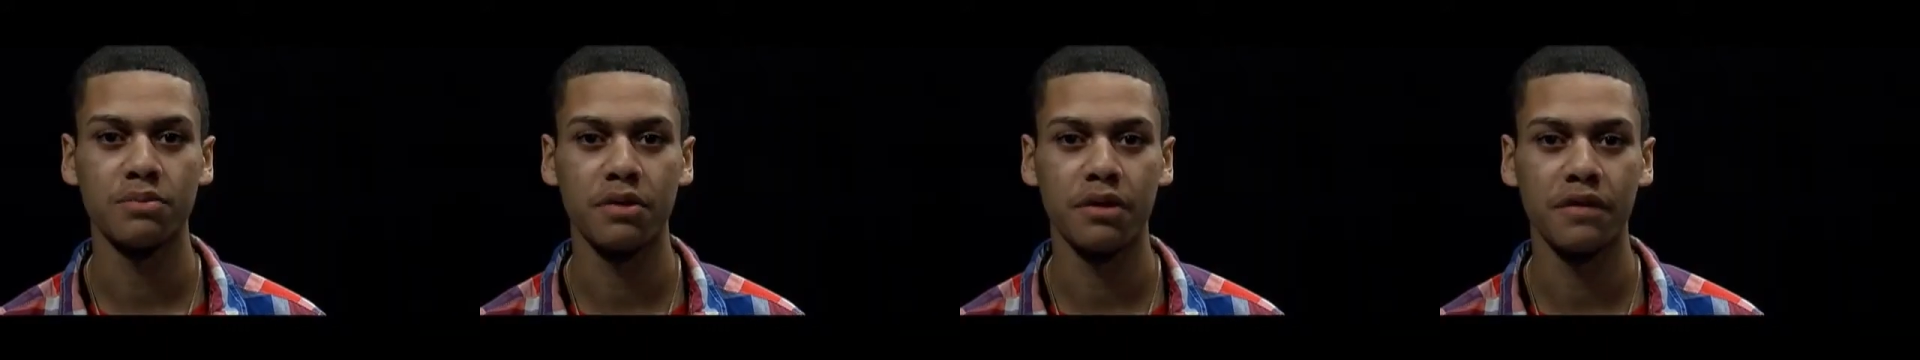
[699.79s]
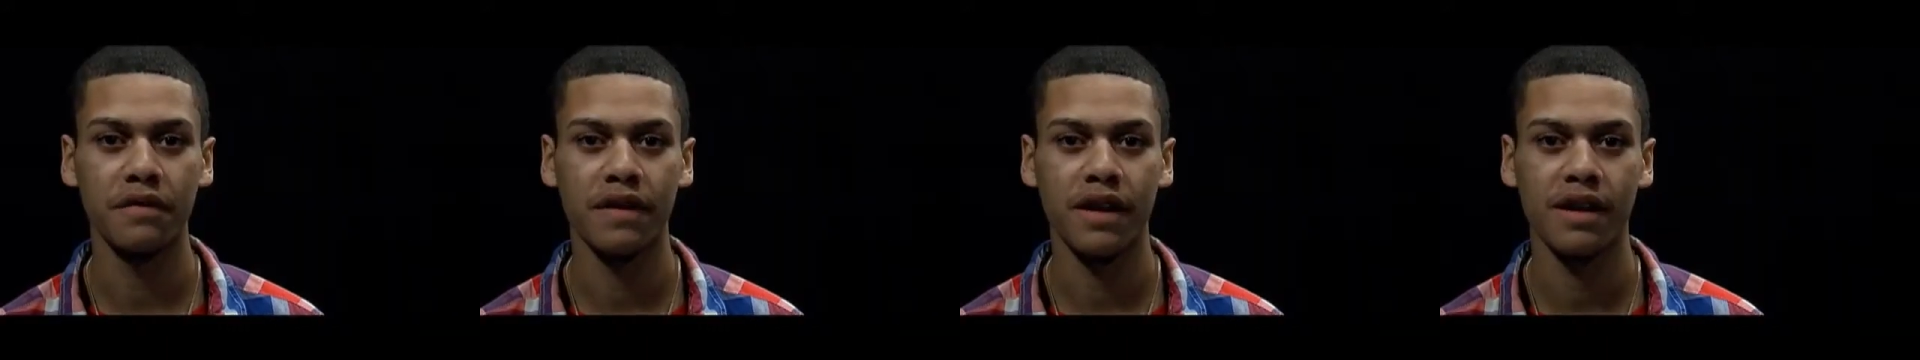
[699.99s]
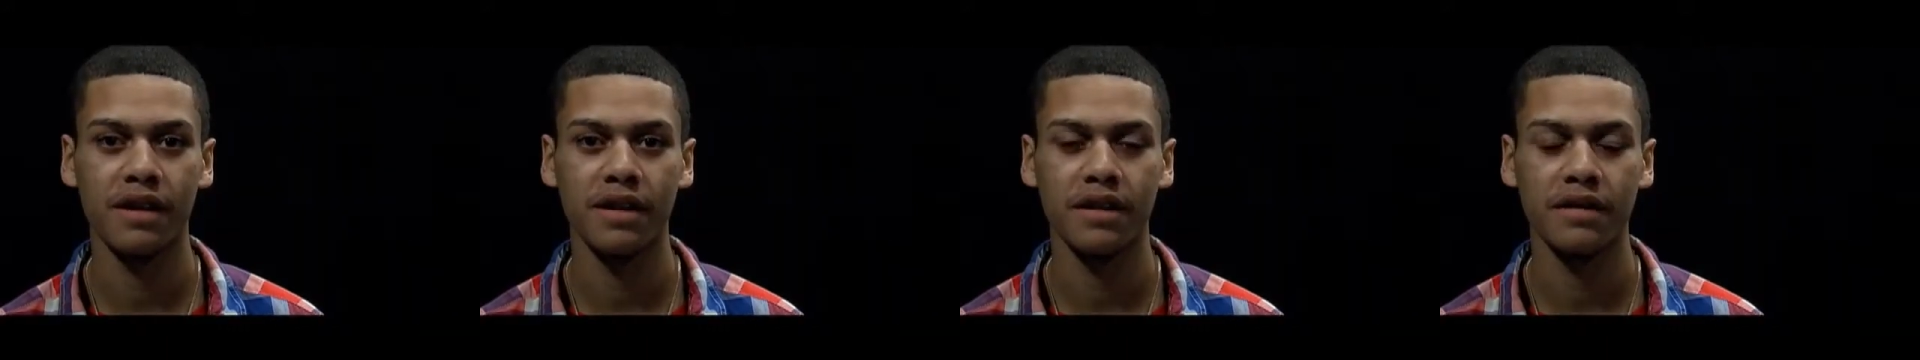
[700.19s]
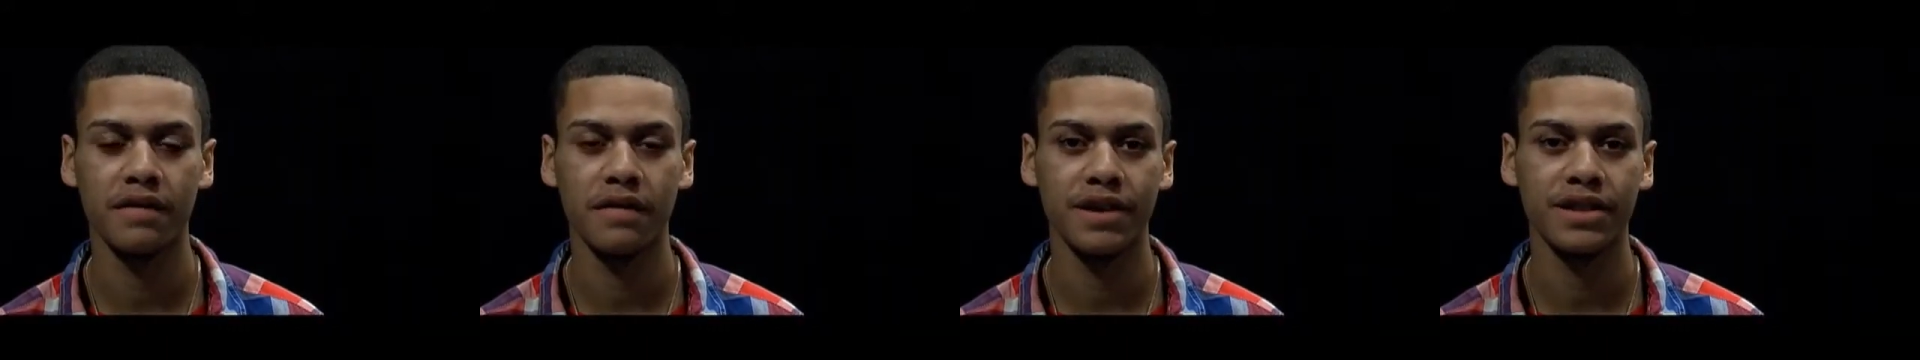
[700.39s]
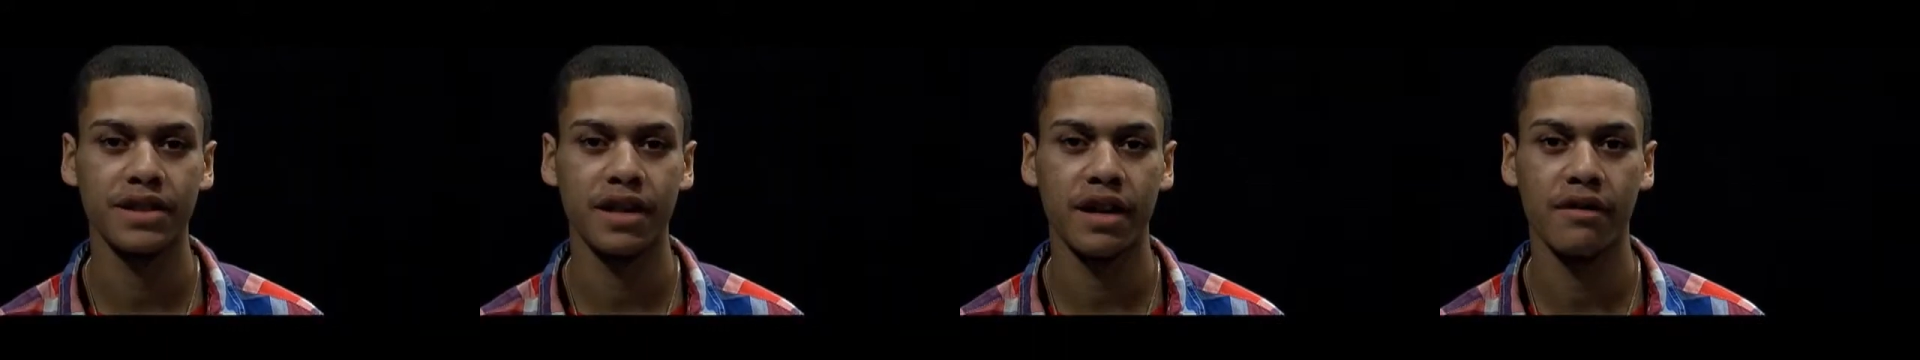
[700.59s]
profiling
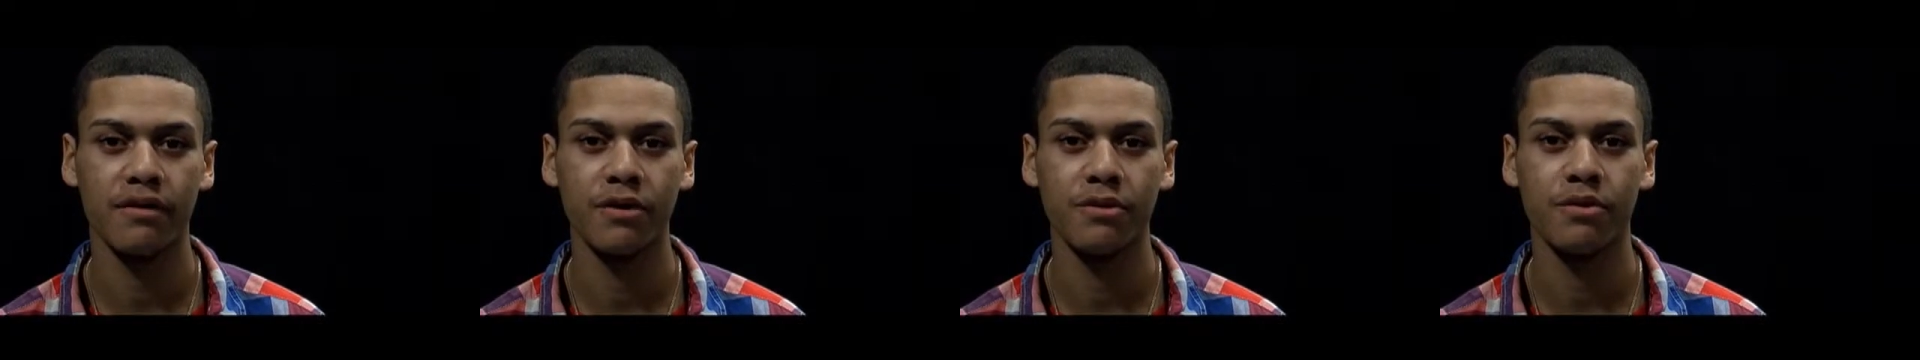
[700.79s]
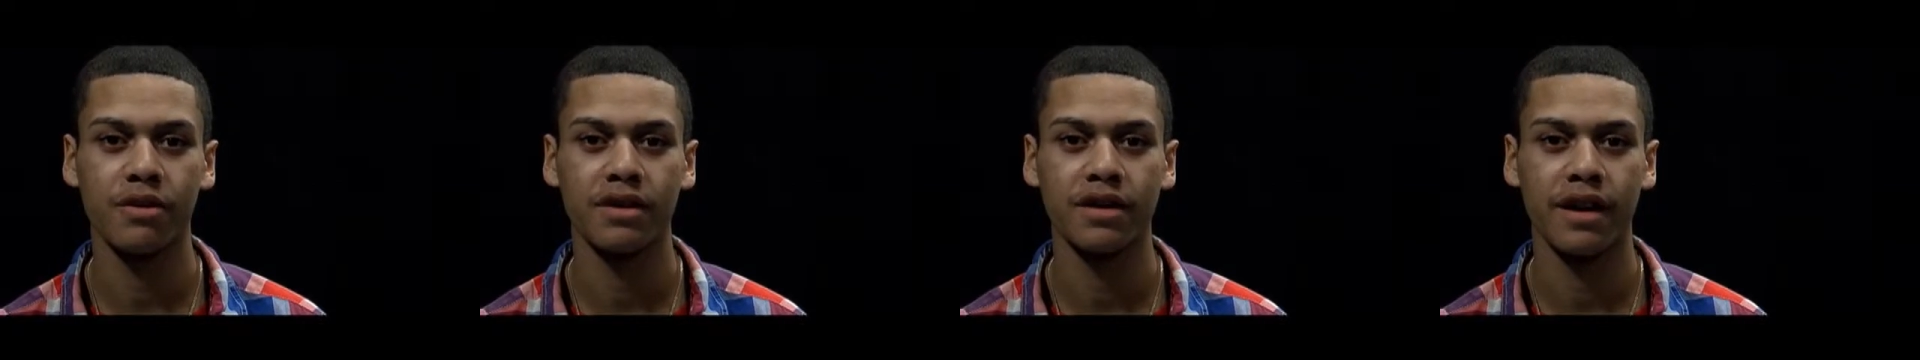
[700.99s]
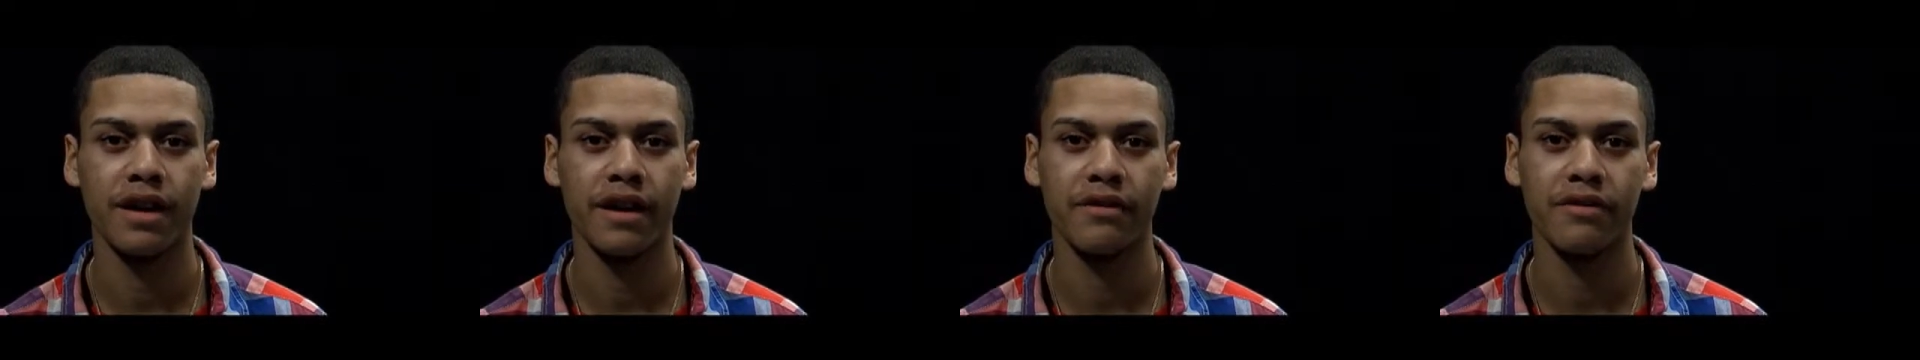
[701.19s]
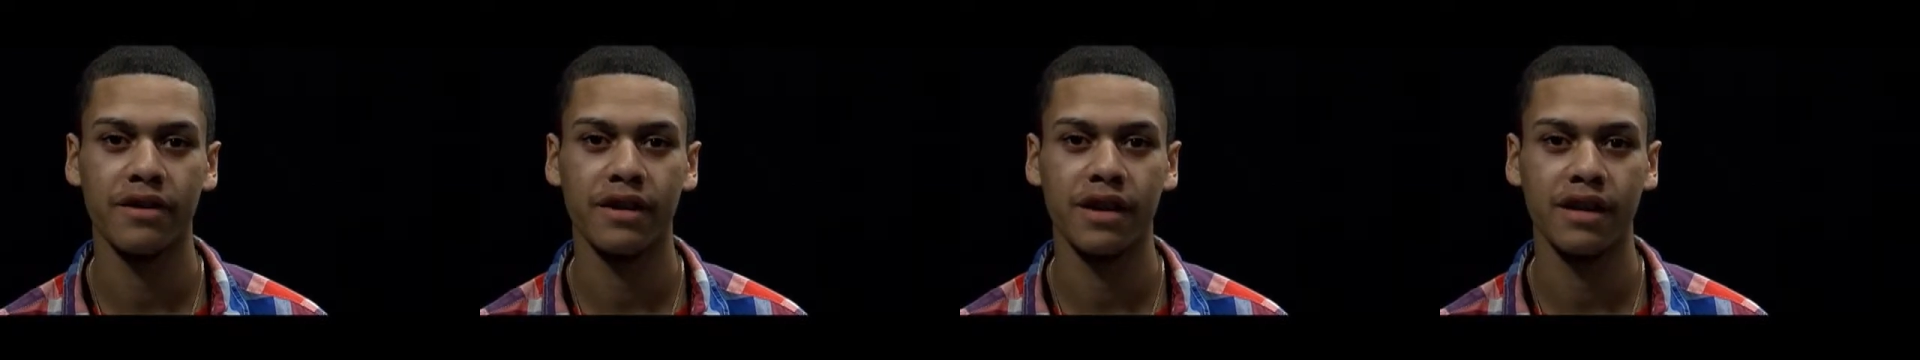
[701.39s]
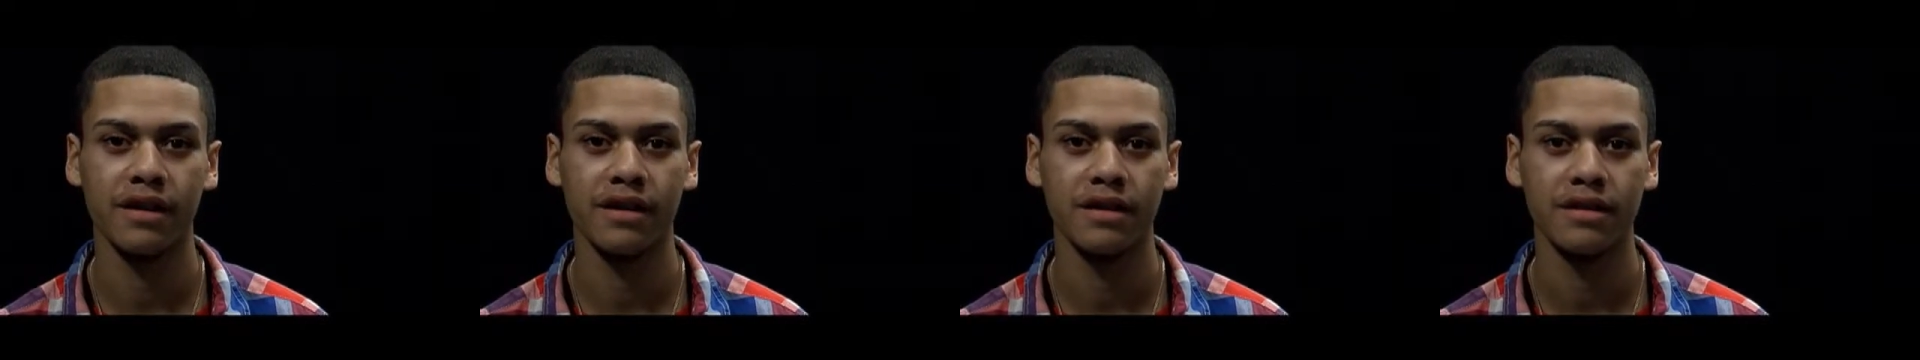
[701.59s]
affects everyone every
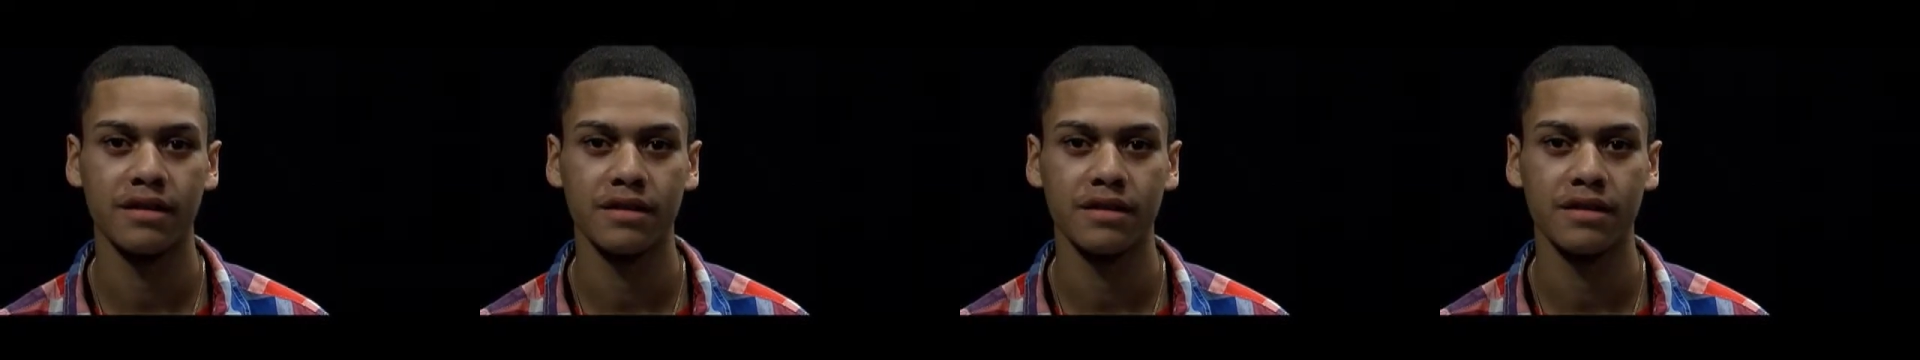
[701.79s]
day.